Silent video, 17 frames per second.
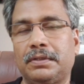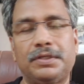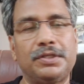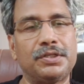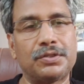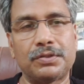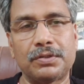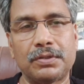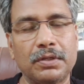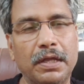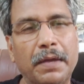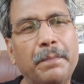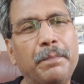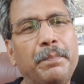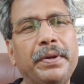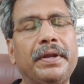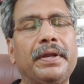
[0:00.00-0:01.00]
It is
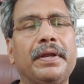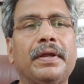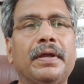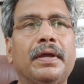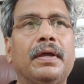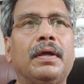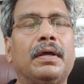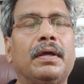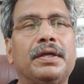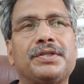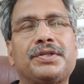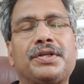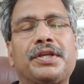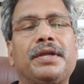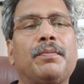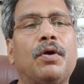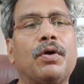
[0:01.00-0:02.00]
every
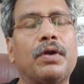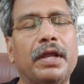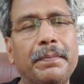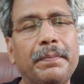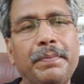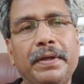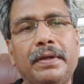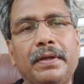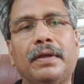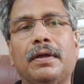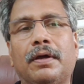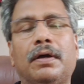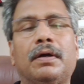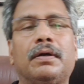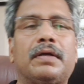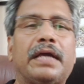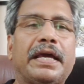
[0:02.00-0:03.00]
stream or every
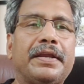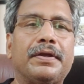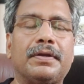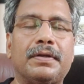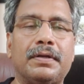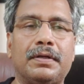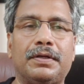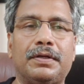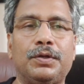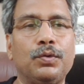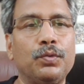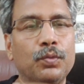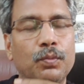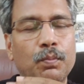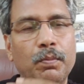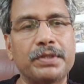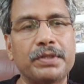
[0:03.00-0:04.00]
career,
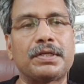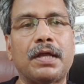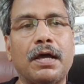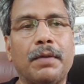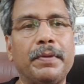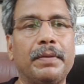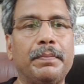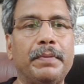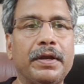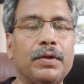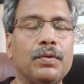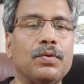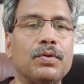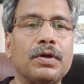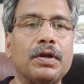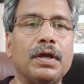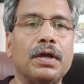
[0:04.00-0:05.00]
you must have a very
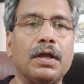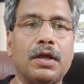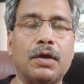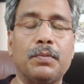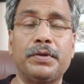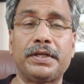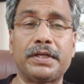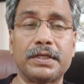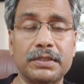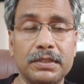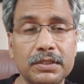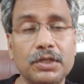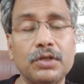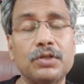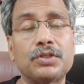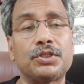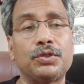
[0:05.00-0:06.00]
good communication
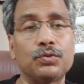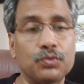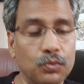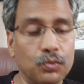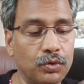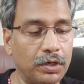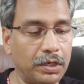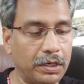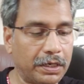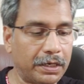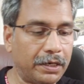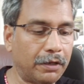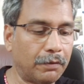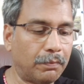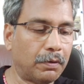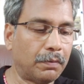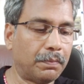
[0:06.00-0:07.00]
skills you should
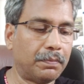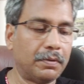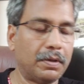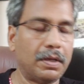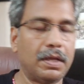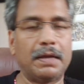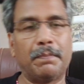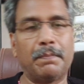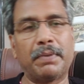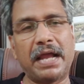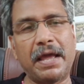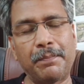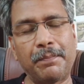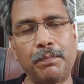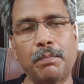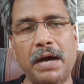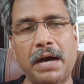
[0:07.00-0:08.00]
develop.
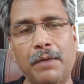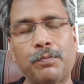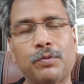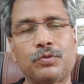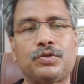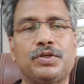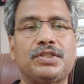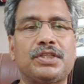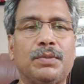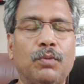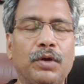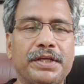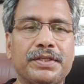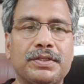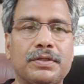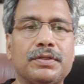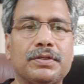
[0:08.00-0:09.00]
Bioprocess
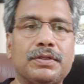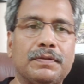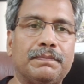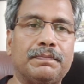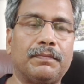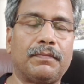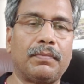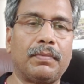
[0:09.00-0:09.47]
simulations,